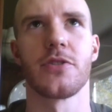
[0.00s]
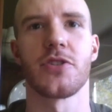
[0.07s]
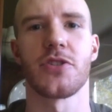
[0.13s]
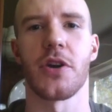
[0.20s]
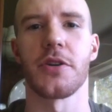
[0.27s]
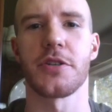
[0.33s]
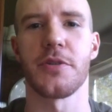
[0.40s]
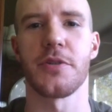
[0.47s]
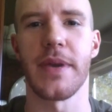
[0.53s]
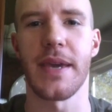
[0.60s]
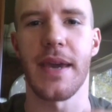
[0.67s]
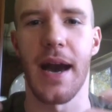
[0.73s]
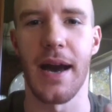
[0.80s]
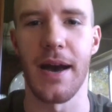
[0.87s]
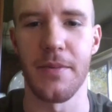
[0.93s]
start to
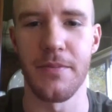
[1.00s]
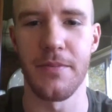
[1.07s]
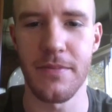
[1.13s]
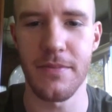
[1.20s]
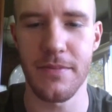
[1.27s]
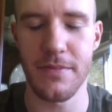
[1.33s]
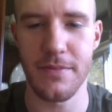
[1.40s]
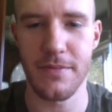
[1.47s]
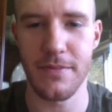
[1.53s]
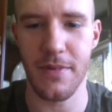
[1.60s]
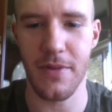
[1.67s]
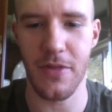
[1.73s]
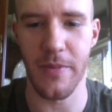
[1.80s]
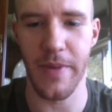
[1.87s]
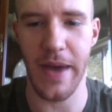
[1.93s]
become
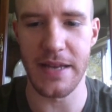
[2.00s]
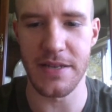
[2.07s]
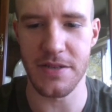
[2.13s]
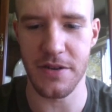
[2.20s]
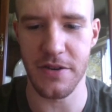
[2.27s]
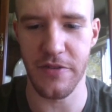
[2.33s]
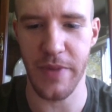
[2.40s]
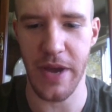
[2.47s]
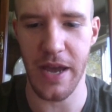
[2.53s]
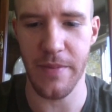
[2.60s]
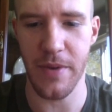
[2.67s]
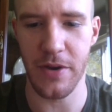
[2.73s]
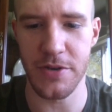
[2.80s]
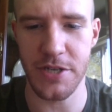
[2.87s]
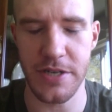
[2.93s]
the master of
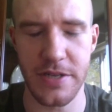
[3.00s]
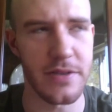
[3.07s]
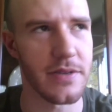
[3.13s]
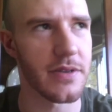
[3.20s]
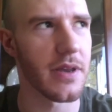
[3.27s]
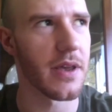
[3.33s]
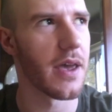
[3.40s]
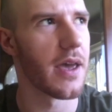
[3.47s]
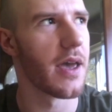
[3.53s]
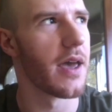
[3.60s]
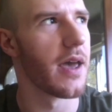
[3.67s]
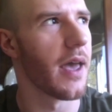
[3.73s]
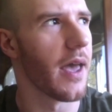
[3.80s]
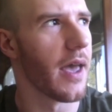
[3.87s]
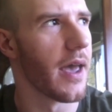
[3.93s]
my emotions.
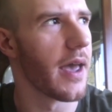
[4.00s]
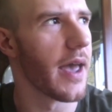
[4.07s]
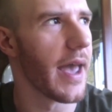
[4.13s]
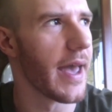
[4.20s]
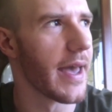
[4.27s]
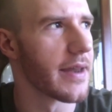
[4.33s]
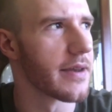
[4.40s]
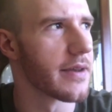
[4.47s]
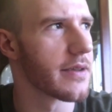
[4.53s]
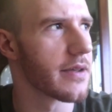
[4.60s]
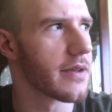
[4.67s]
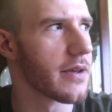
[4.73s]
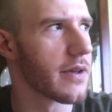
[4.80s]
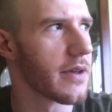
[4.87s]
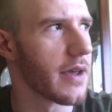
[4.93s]
And
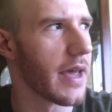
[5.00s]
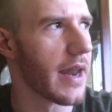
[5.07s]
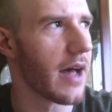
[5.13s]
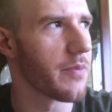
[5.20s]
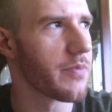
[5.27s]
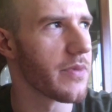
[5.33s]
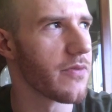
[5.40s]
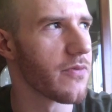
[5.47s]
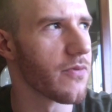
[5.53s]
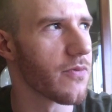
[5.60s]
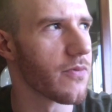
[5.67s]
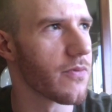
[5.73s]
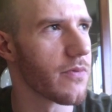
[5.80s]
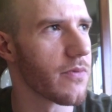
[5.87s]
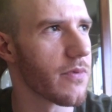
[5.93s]
it helped me
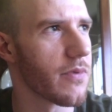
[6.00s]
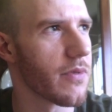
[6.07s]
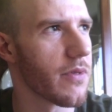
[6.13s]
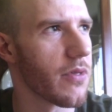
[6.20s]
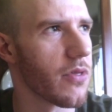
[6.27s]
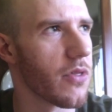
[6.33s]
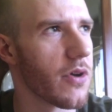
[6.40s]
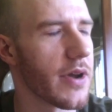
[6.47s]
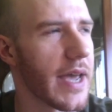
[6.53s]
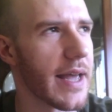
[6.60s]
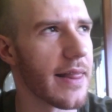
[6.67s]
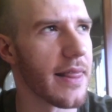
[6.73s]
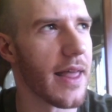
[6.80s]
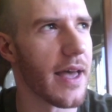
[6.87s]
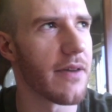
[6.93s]
look
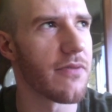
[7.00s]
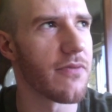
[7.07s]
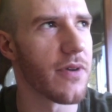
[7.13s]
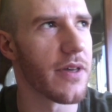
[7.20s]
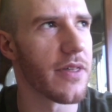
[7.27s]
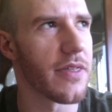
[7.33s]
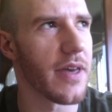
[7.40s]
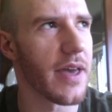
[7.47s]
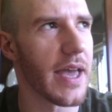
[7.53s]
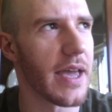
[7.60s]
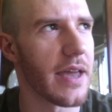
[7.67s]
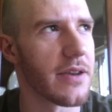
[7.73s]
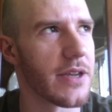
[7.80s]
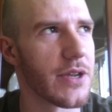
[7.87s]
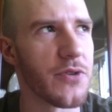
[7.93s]
at life with
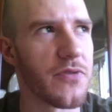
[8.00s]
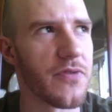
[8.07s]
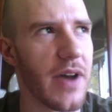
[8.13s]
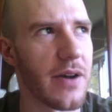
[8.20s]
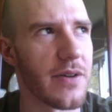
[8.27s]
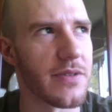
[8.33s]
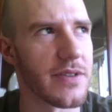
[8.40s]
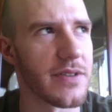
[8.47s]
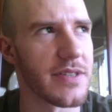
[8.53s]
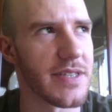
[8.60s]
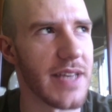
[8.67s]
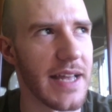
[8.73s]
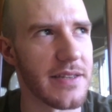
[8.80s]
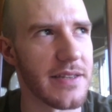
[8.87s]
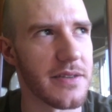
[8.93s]
a newfound
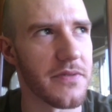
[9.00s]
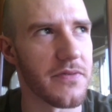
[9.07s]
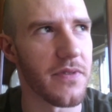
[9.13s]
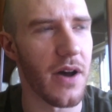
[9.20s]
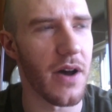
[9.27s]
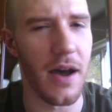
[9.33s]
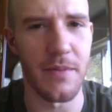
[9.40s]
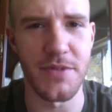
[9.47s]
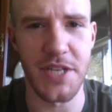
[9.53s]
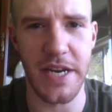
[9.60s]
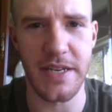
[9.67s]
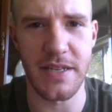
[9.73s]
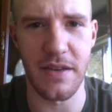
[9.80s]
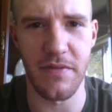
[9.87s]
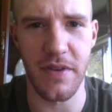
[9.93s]
sense of
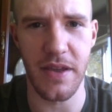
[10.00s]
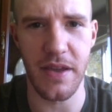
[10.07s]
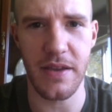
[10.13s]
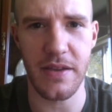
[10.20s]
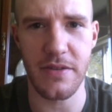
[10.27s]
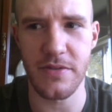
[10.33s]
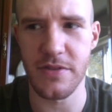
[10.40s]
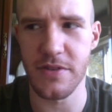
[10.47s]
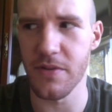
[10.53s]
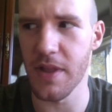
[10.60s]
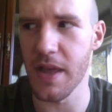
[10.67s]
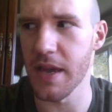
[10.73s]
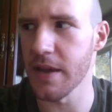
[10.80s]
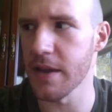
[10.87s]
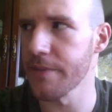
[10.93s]
objectivity. So
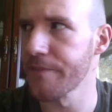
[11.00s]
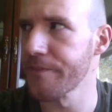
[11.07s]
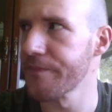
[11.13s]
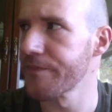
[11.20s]
like